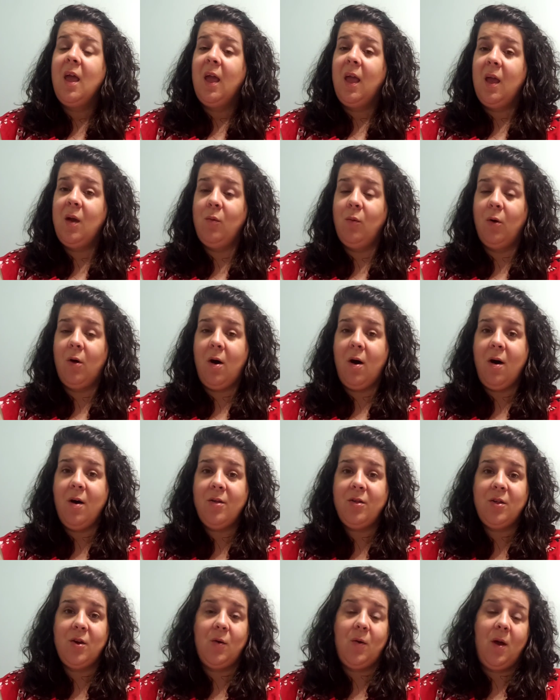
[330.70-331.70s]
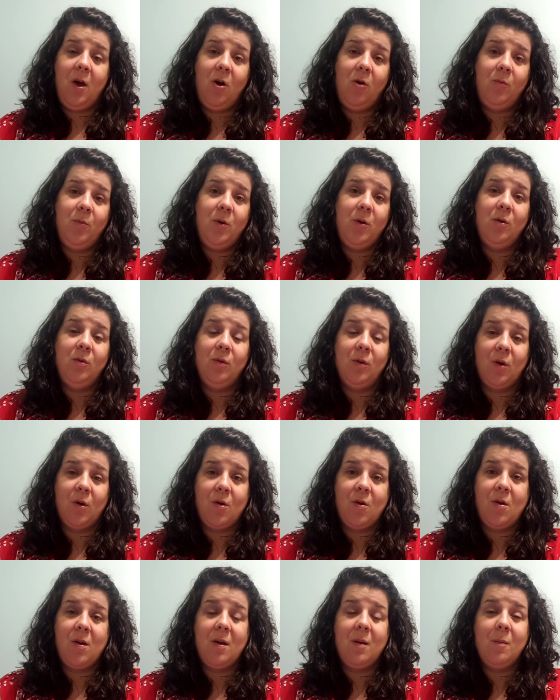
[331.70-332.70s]
It will also help you
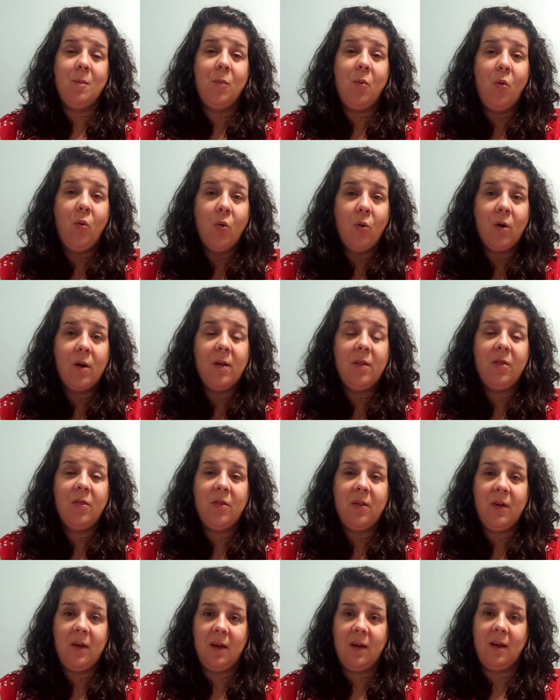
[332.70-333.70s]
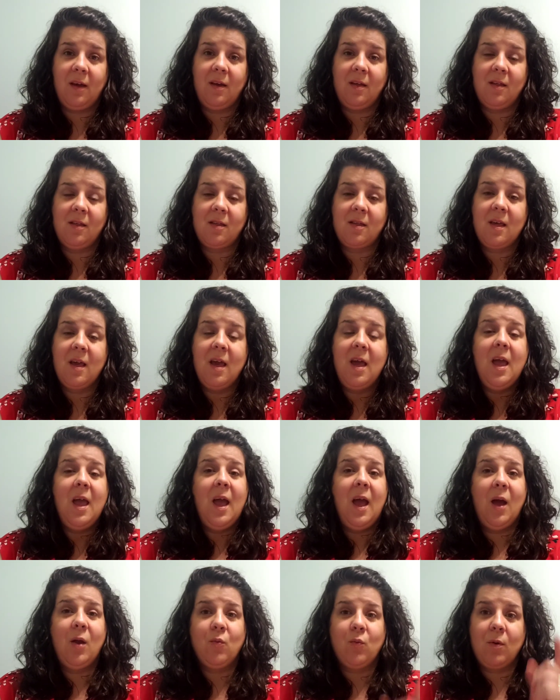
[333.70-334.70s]
learn important things
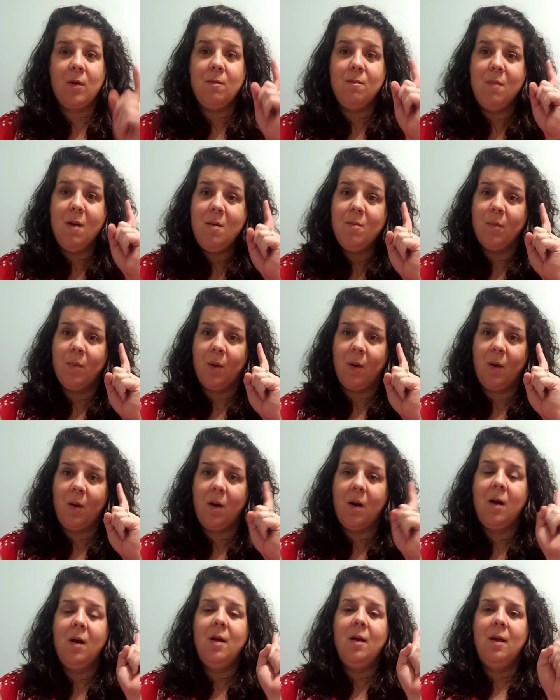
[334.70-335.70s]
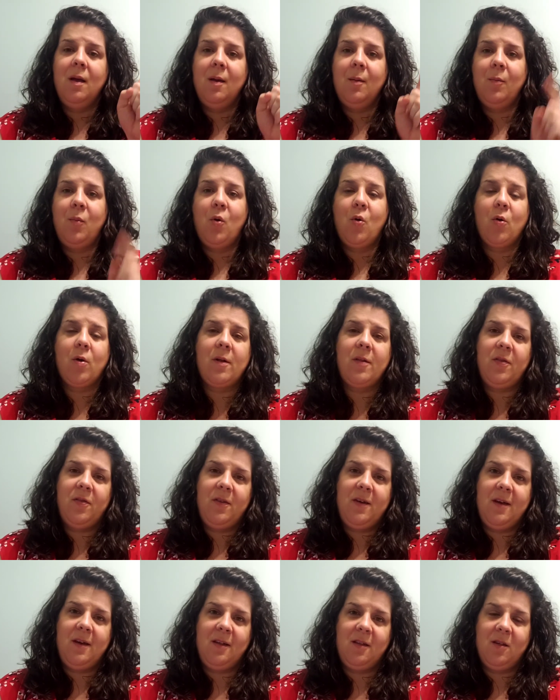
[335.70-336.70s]
and remember important
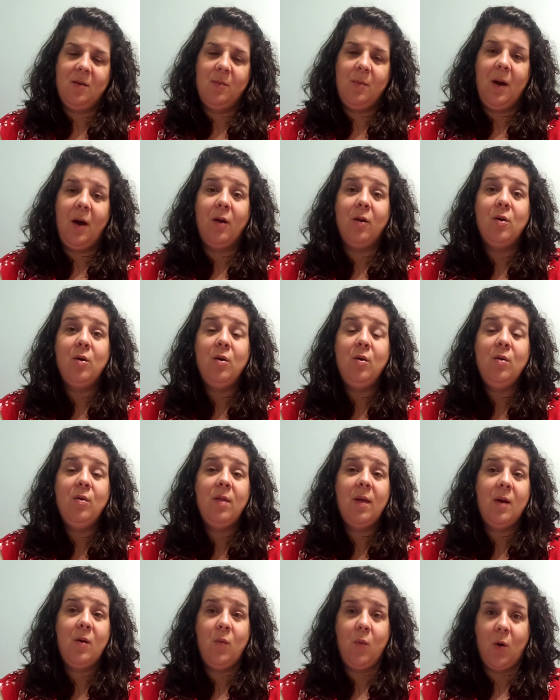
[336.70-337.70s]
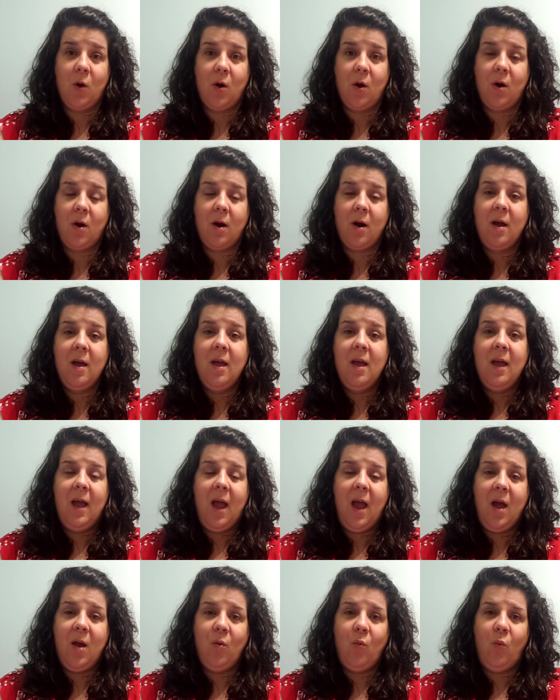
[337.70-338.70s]
things about who they were
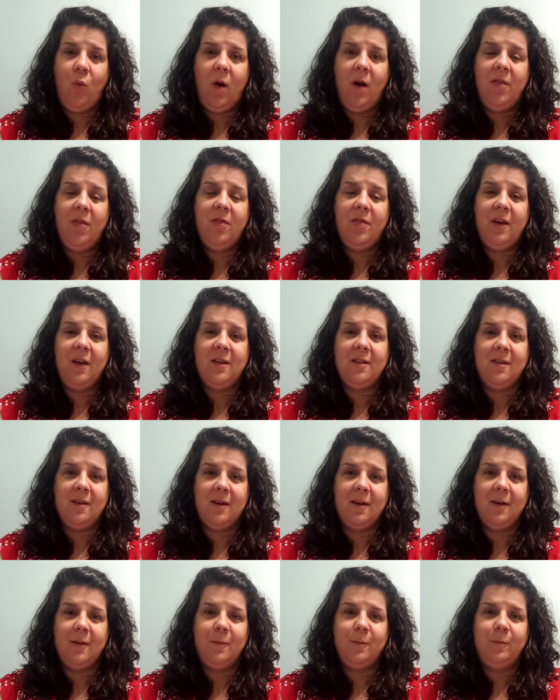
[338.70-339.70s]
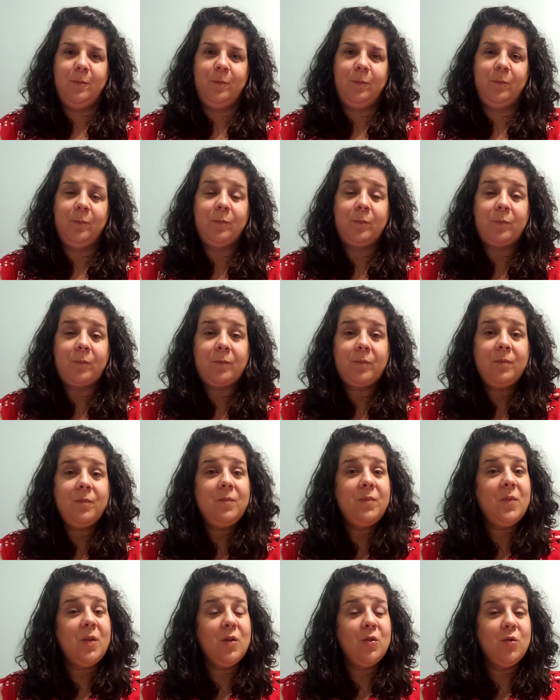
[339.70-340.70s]
and what they did.
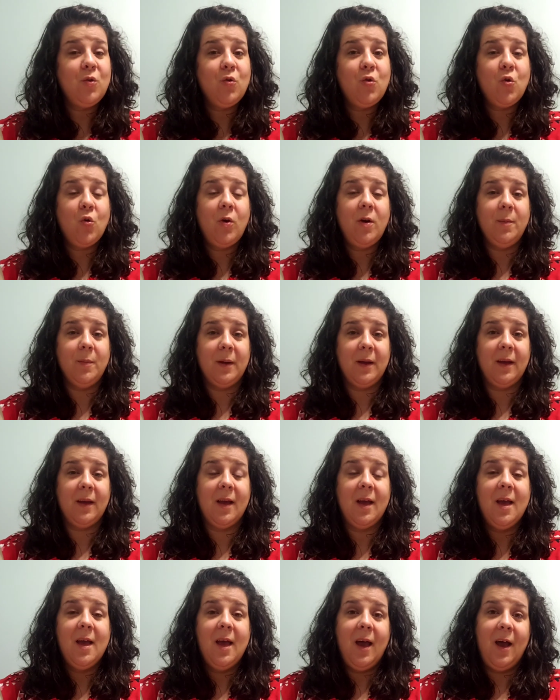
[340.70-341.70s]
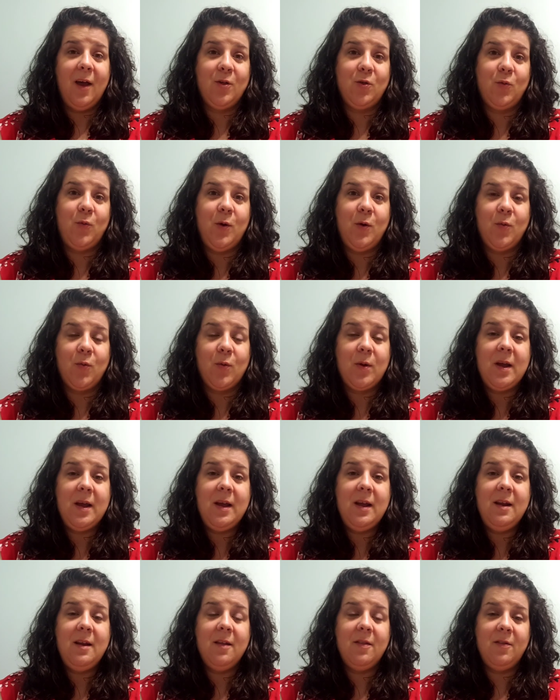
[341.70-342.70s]
So join me as we
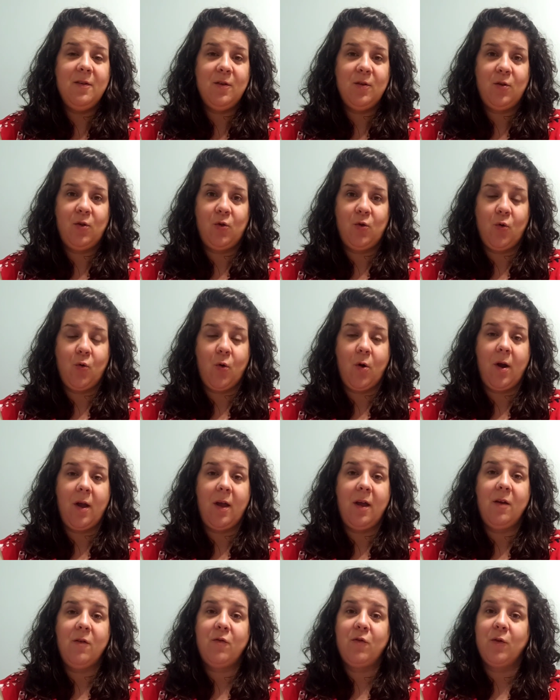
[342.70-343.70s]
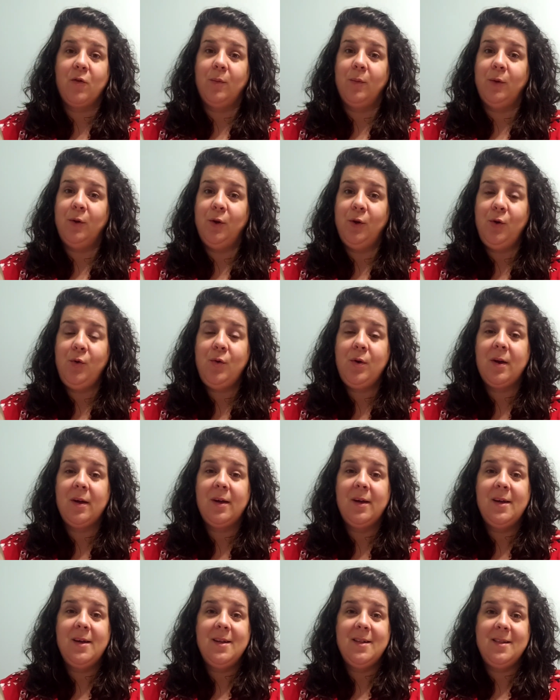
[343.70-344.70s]
read this story from Luke
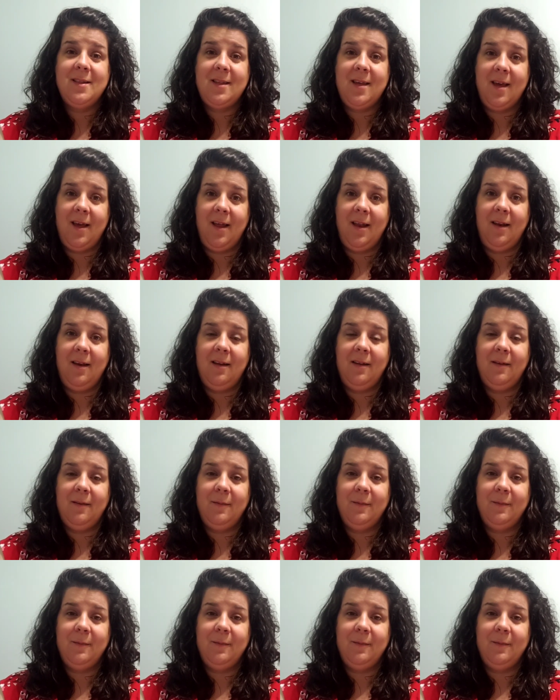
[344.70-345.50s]
10.